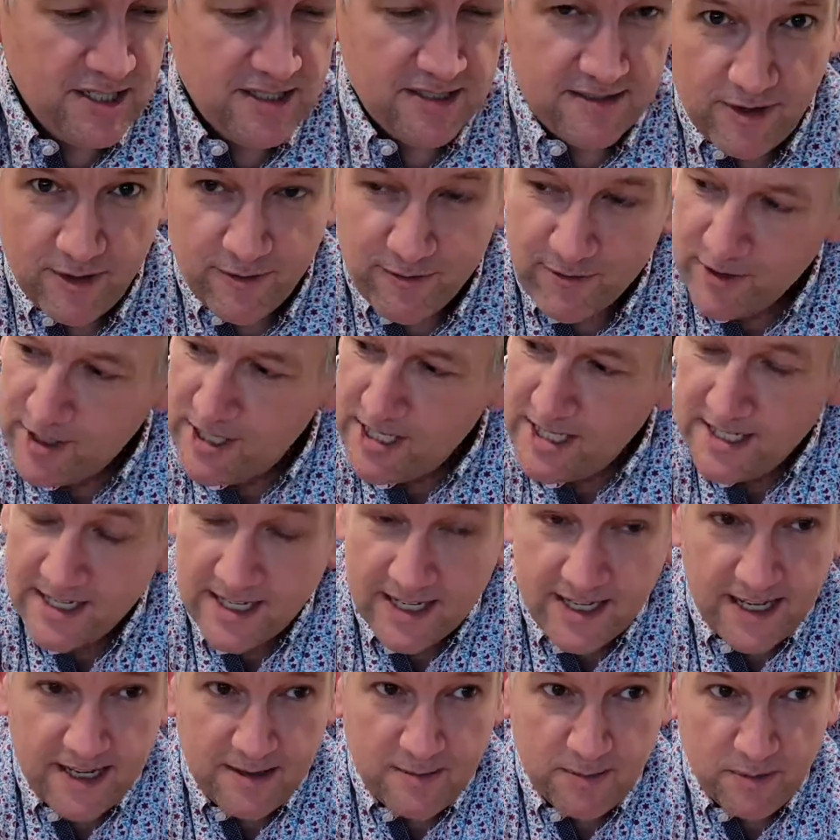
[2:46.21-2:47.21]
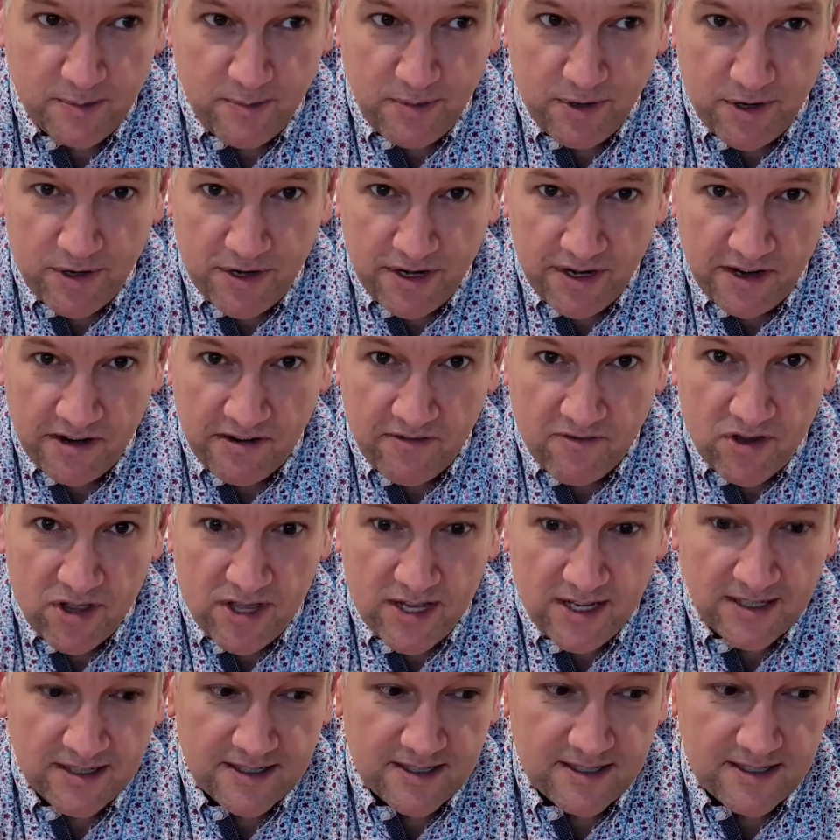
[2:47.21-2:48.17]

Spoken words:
My freezer keeps burning everything,